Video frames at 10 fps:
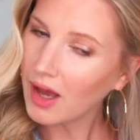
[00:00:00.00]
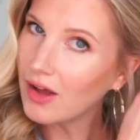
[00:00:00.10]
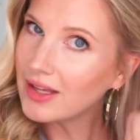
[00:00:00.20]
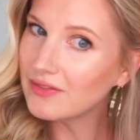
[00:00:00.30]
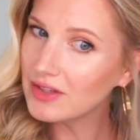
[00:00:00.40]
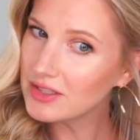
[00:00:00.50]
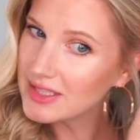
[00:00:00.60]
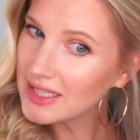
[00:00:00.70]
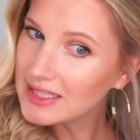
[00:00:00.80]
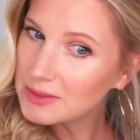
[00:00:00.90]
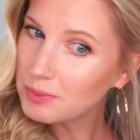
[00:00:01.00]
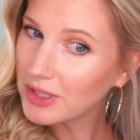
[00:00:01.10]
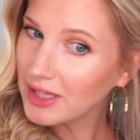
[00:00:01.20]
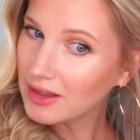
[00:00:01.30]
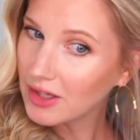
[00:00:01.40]
I'll even tease
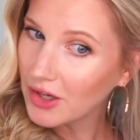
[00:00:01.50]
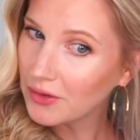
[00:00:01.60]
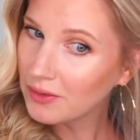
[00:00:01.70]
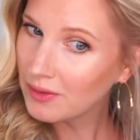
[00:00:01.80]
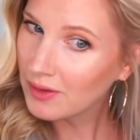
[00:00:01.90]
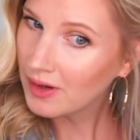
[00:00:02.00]
pretty low,